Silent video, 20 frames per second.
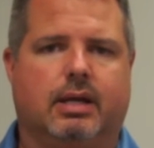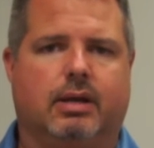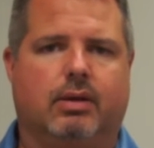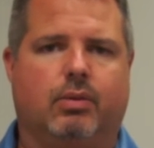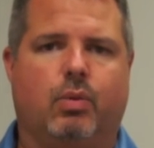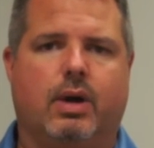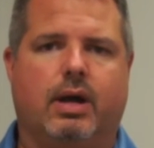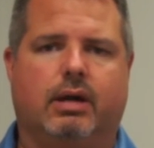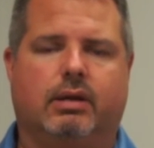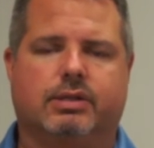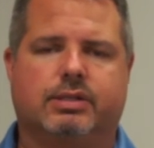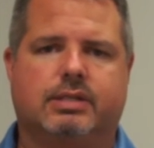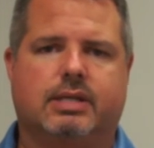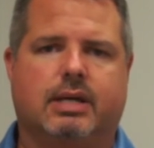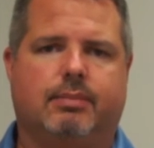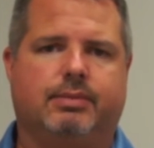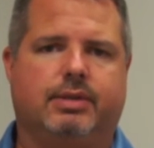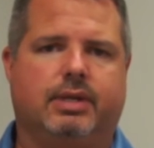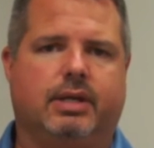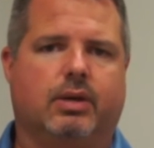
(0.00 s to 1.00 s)
well,
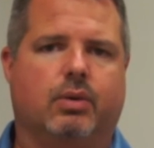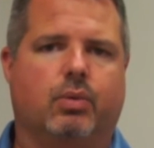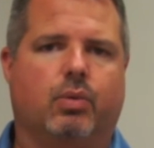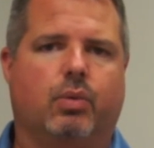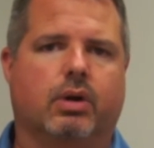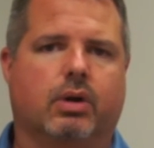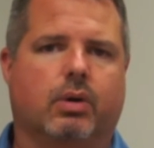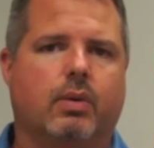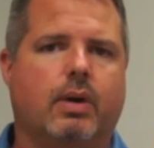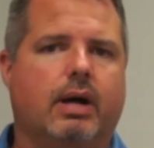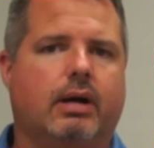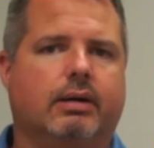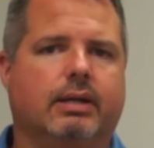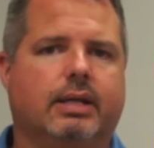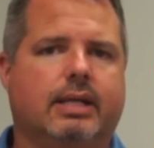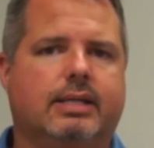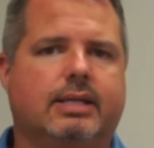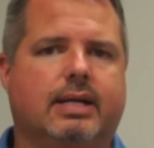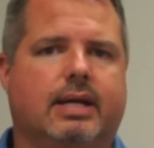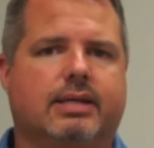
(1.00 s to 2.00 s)
septic, water
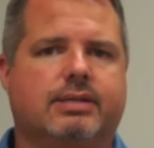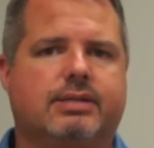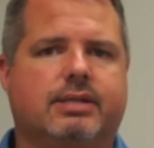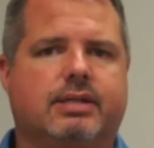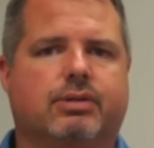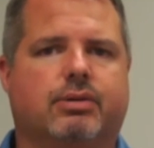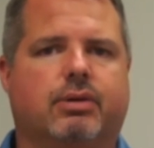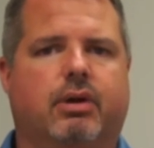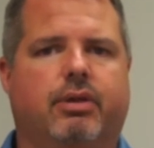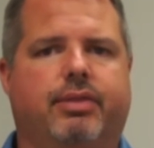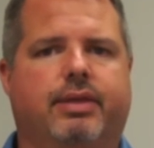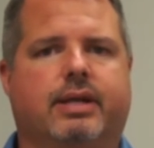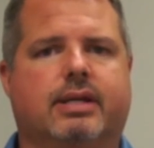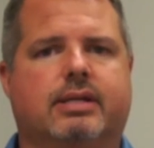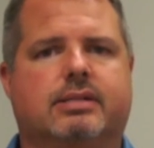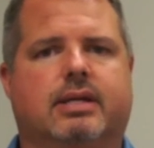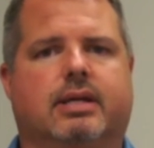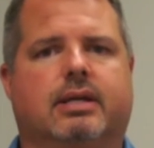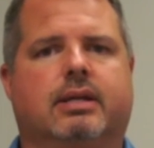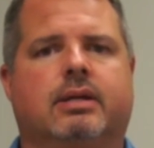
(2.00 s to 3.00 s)
quality tests. These are all
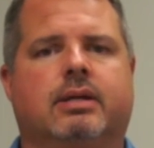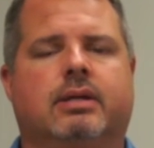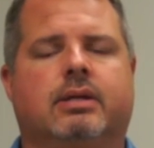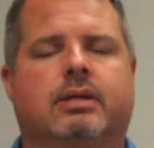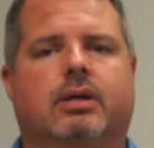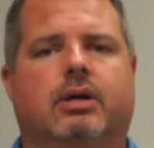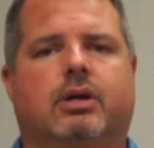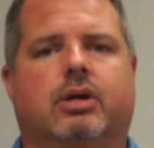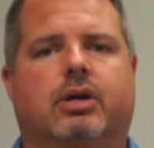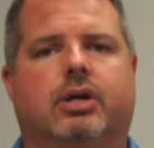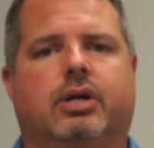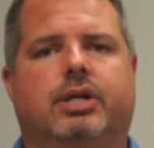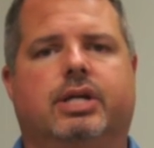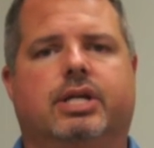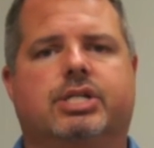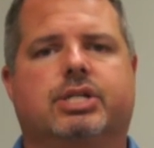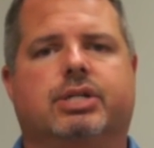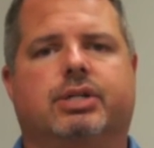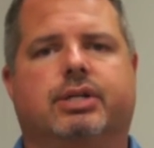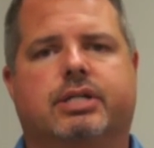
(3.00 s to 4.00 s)
things that are
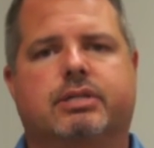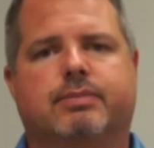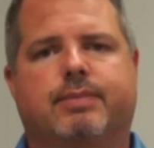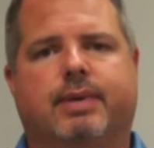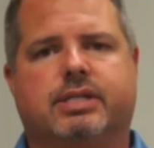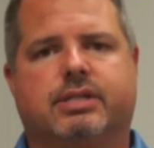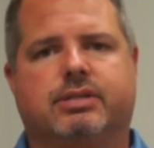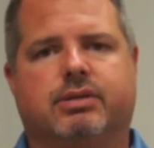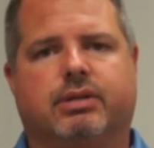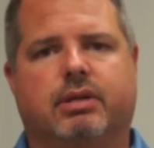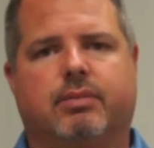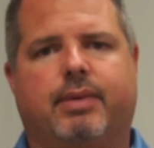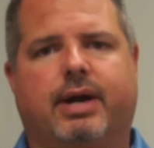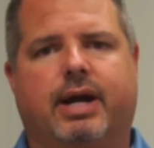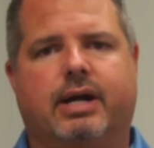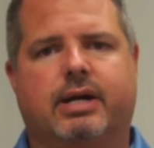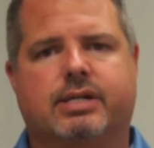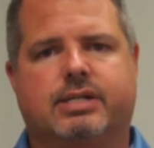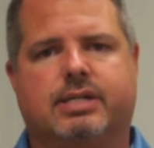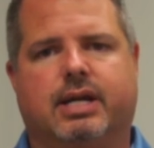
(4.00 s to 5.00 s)
additional expenses on the
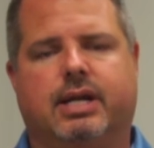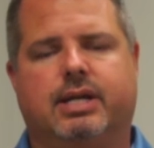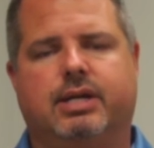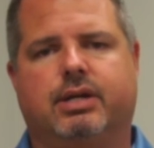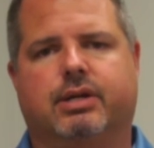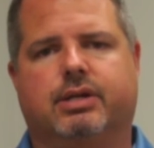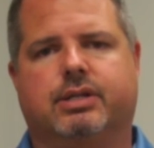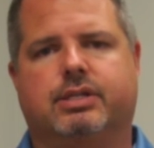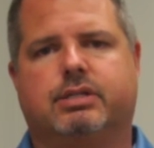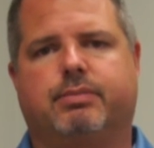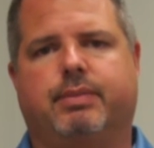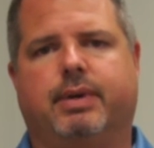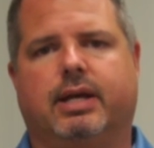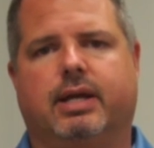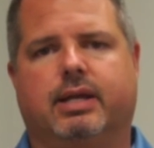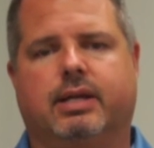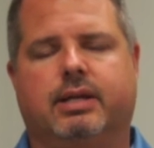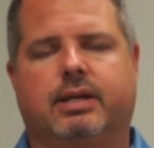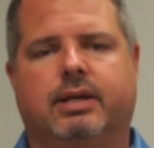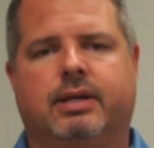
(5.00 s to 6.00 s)
buyer side. You could
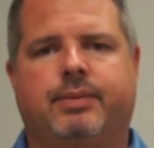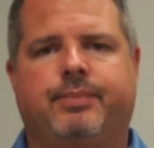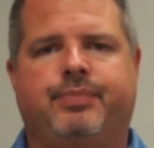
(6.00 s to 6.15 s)
spend,